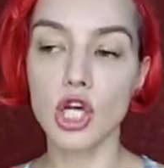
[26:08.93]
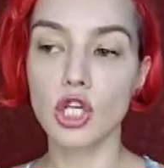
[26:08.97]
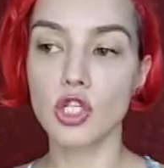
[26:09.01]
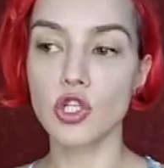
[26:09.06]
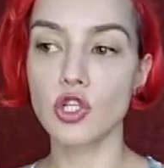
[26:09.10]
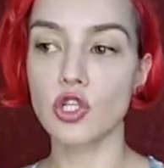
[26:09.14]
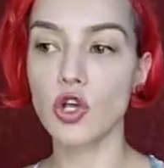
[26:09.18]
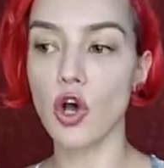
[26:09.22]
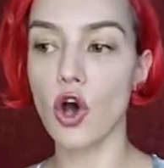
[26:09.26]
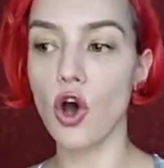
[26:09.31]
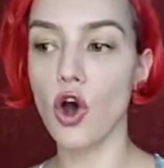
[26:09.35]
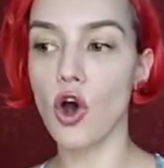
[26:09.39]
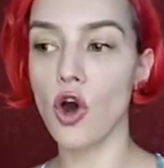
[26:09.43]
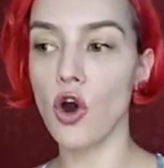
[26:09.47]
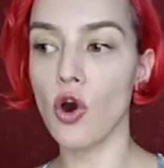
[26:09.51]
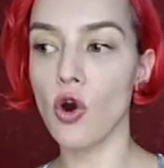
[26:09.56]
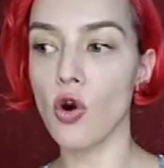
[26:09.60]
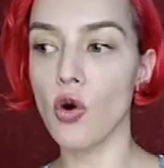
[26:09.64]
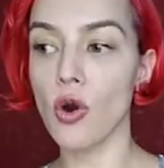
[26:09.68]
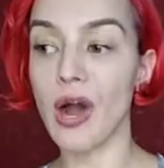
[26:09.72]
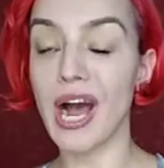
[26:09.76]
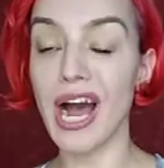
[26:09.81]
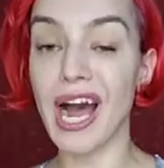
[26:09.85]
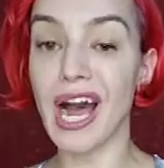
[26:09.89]

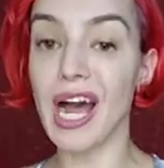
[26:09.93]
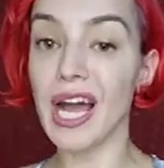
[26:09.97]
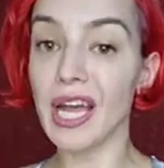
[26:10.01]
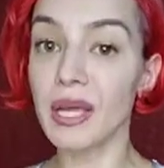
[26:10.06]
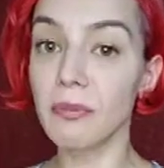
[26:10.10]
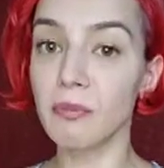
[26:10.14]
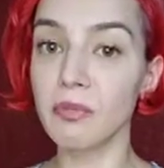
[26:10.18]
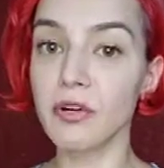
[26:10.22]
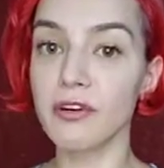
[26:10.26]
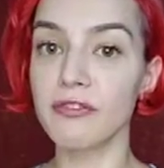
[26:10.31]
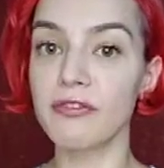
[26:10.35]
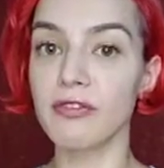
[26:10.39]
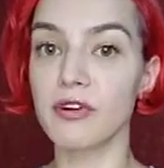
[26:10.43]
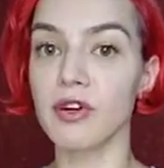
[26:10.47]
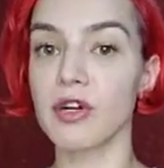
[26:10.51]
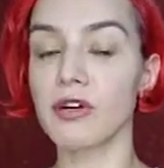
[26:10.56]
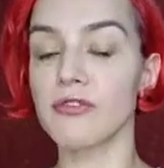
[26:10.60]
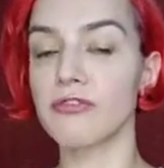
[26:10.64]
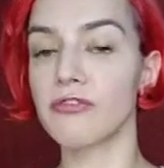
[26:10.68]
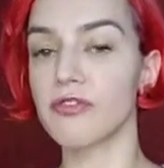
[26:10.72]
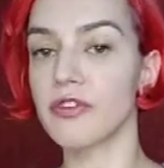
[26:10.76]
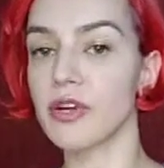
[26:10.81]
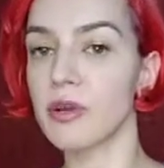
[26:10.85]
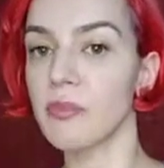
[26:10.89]
So I
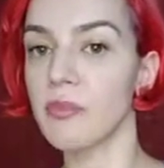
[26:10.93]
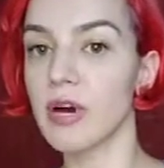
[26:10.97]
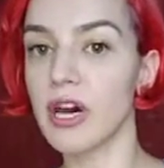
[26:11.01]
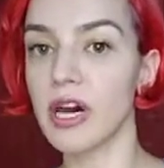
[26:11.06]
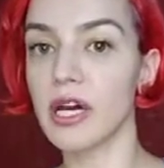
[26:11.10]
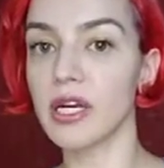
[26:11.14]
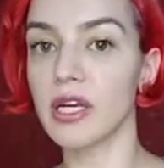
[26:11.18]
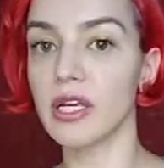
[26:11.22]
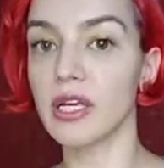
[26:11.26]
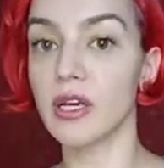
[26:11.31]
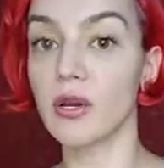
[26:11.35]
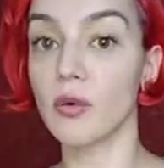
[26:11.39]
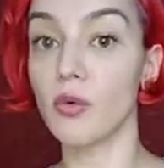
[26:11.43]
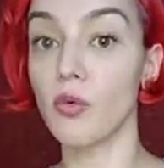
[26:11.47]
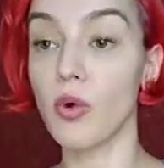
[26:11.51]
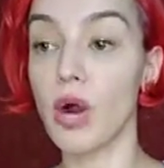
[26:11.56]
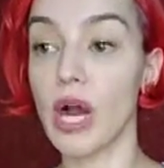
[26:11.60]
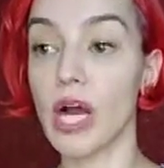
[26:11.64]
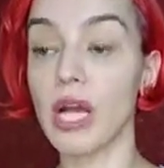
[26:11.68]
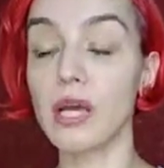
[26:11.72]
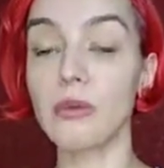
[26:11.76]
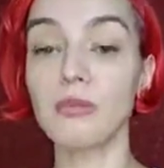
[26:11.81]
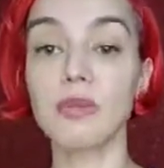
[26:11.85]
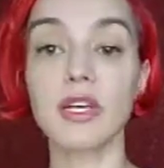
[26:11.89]
prefer free body.
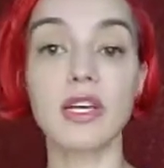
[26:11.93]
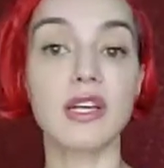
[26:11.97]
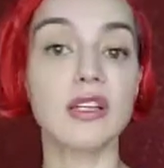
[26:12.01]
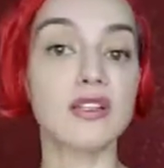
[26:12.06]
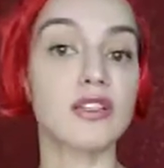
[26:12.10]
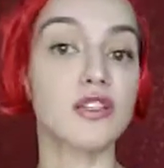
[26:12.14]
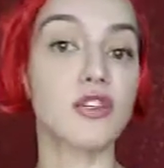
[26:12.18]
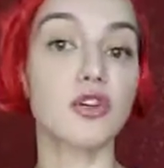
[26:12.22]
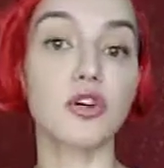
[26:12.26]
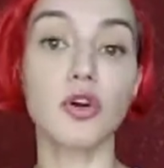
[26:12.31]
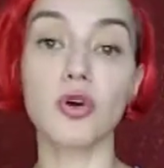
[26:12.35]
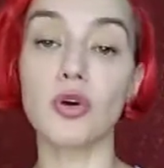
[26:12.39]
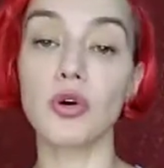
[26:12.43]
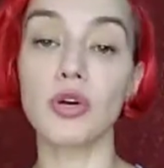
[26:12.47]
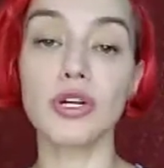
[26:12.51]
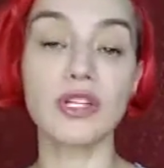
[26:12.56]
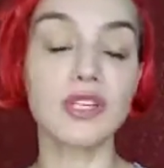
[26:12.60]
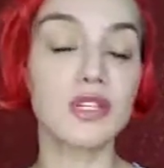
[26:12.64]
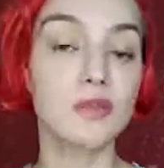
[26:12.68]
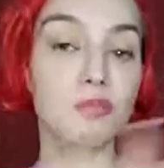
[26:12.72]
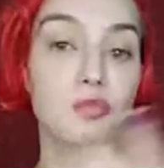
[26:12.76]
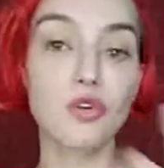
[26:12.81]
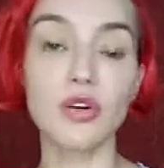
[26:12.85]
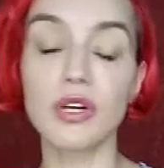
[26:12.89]
Why? Because your core
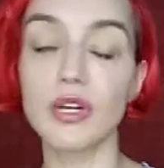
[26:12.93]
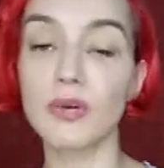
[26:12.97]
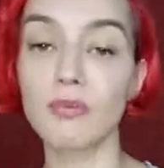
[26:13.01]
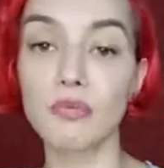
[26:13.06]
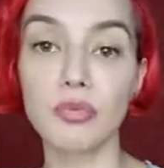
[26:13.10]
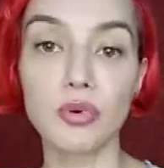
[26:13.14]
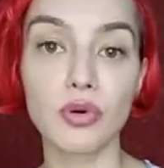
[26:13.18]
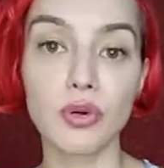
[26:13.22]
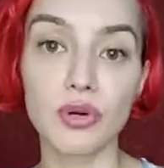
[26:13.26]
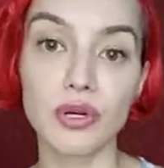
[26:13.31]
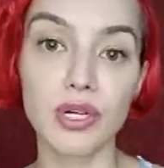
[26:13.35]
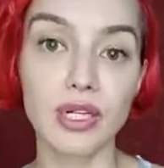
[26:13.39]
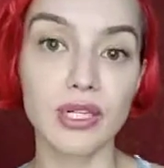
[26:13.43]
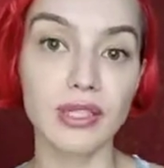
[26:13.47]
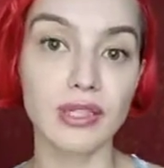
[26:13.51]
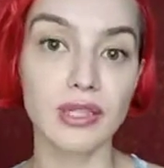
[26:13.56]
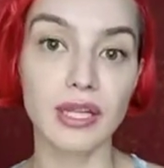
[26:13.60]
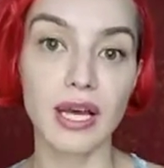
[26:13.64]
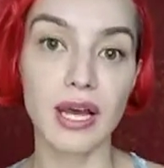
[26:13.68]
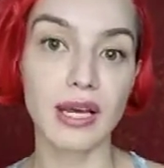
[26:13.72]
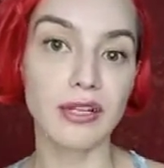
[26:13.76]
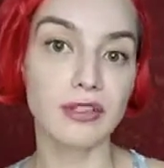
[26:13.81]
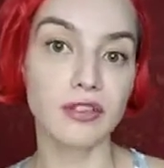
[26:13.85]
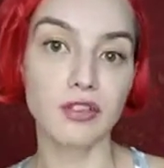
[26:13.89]
is more
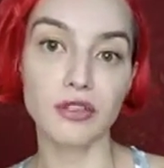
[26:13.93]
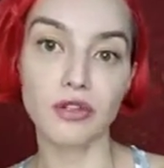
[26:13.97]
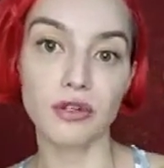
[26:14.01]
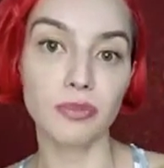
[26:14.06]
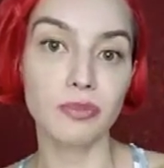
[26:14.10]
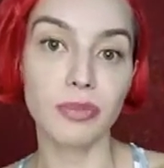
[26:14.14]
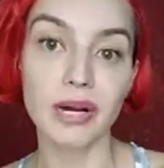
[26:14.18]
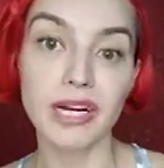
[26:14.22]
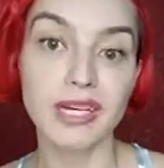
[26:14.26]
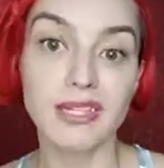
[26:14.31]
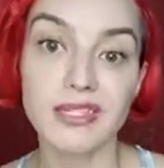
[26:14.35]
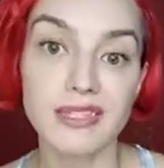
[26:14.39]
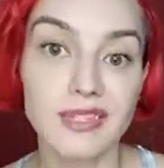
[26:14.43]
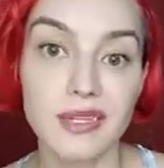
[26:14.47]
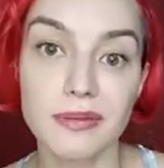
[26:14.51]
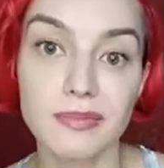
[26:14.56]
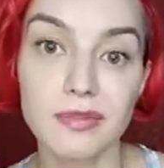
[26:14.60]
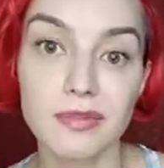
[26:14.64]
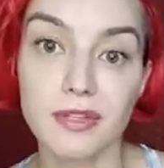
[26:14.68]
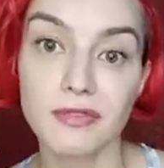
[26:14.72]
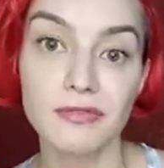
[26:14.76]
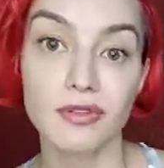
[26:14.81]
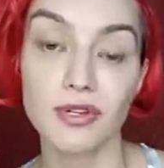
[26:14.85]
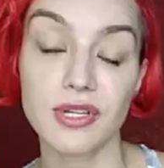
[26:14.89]
important than your
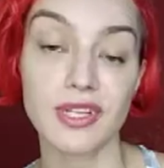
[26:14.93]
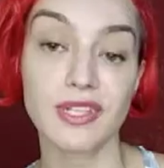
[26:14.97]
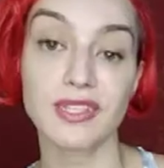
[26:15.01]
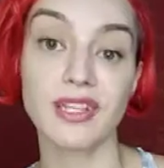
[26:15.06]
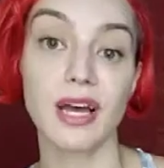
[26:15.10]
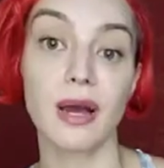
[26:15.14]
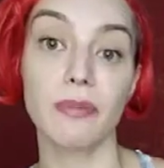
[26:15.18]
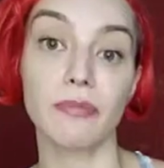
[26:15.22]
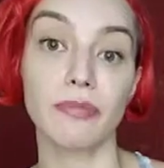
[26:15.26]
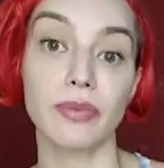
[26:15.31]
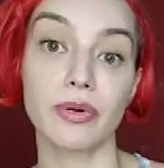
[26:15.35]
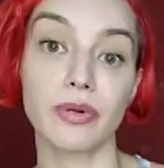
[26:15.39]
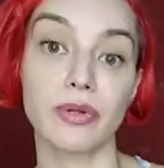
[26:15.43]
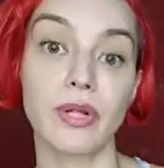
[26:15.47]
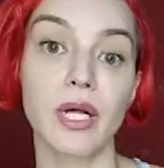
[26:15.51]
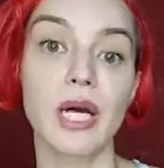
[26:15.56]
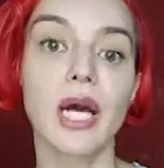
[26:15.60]
biceps, for example.